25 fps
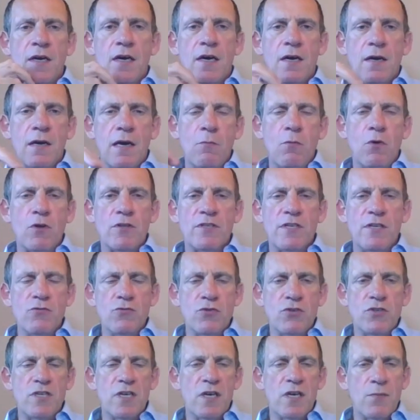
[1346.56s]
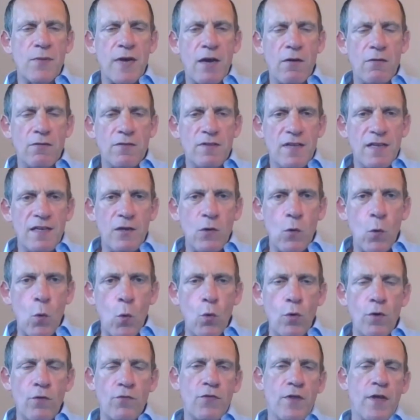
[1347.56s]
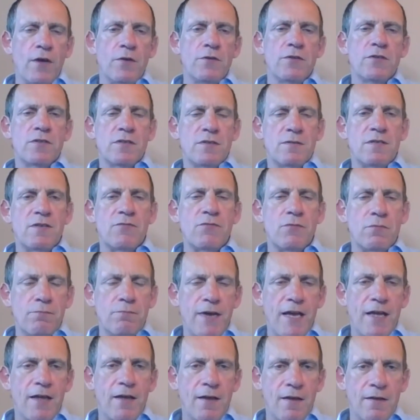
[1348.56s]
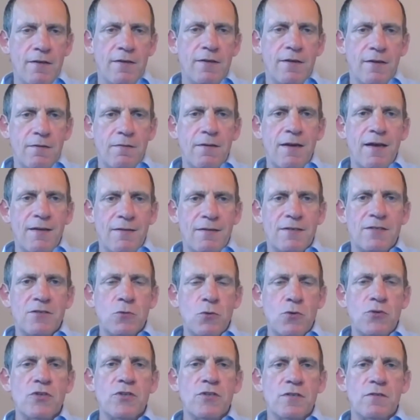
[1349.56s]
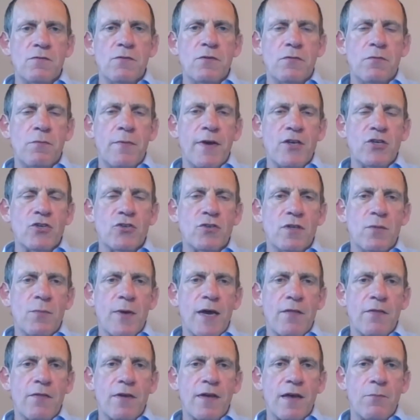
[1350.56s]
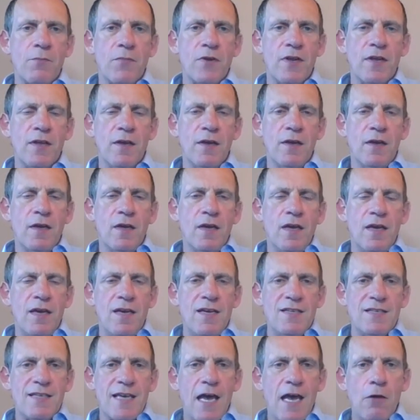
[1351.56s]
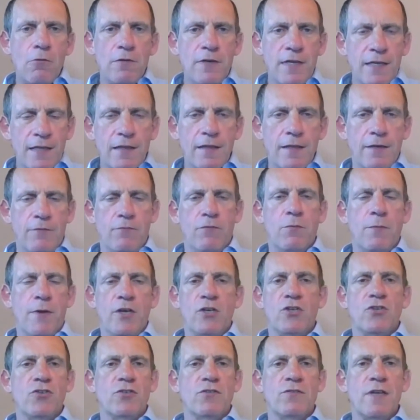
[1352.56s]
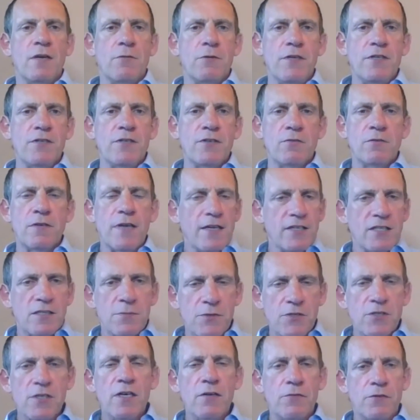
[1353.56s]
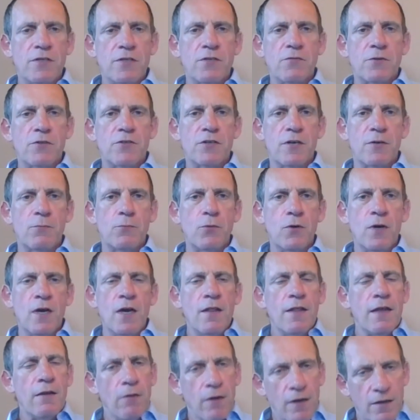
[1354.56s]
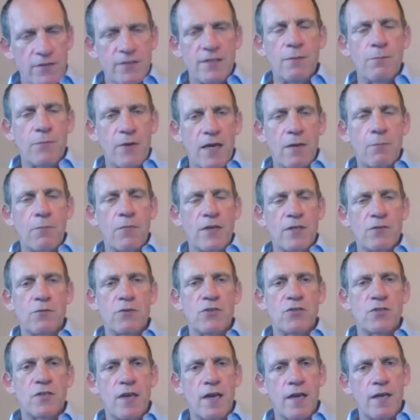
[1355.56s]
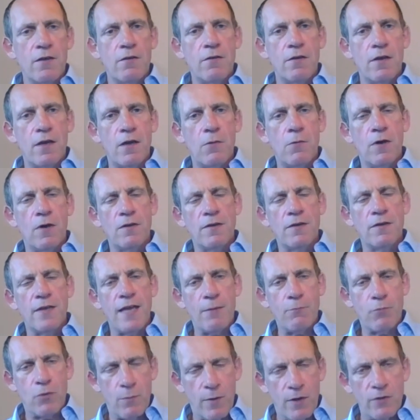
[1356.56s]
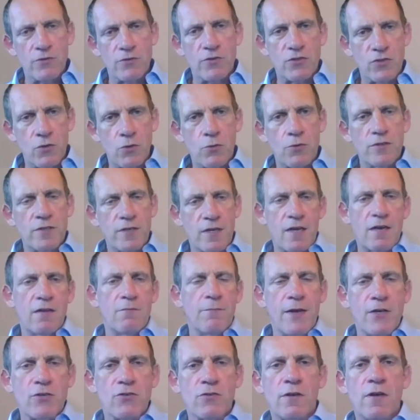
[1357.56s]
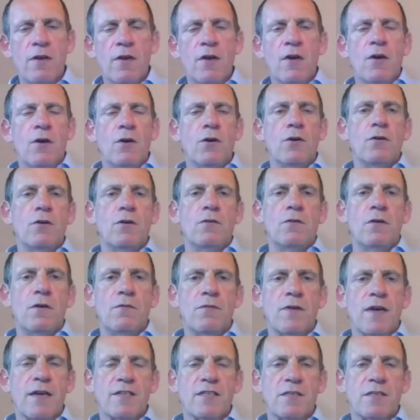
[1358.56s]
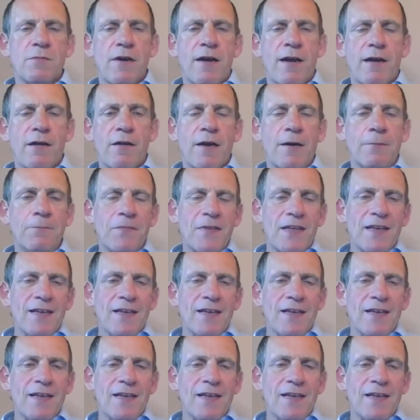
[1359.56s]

And what's interesting about nearly all of those different sources of information about the company is how little information there is on customer service, for example. There are some companies which say, our net promoter score is a kind of measure of customer outcome,